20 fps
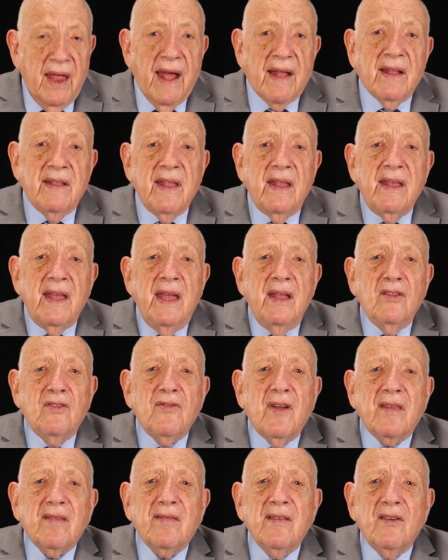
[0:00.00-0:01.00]
And an
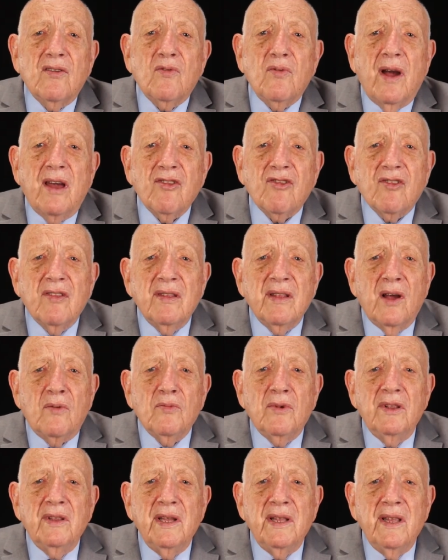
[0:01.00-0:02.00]
interesting question that
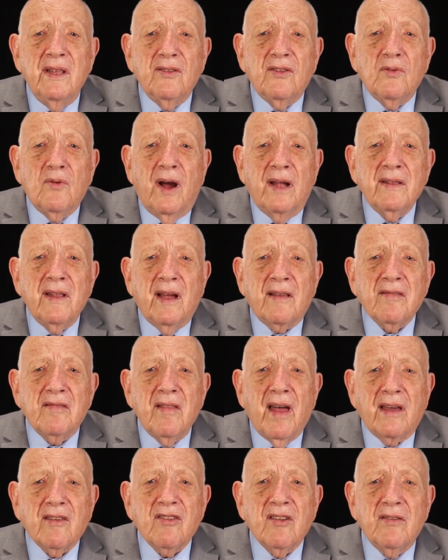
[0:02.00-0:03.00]
will lead into our next
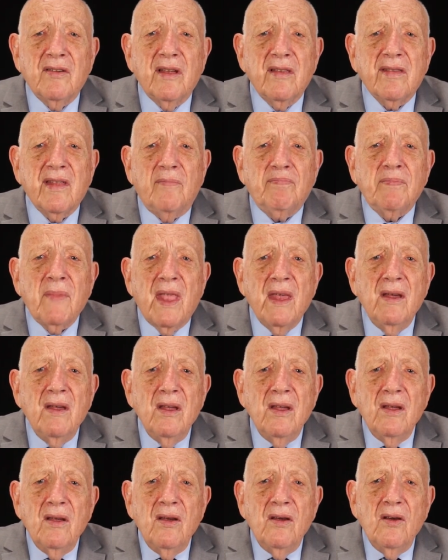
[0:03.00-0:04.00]
lecture is that
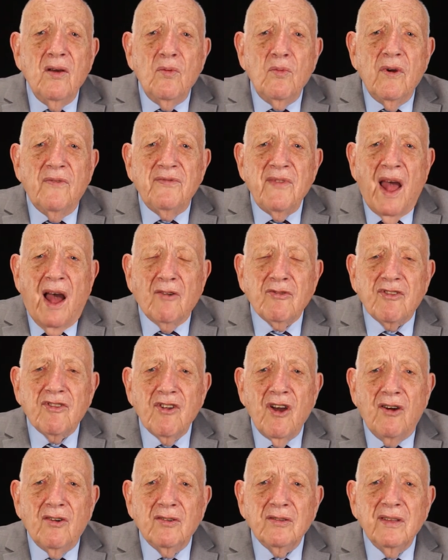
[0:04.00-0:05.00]
we've now
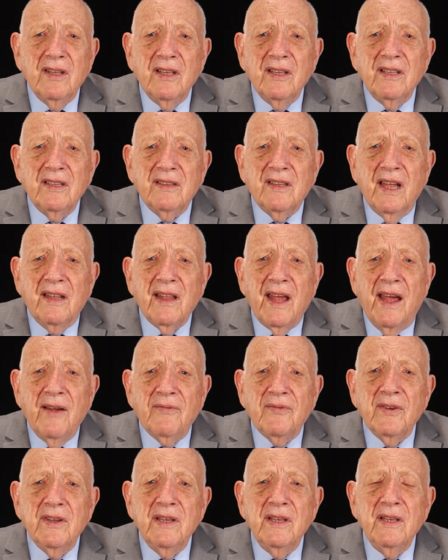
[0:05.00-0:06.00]
shown that
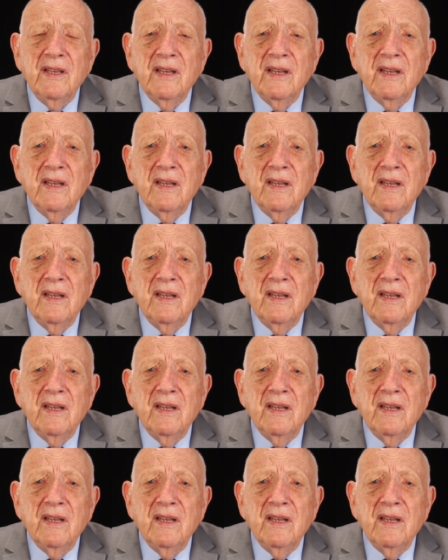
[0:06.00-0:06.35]
every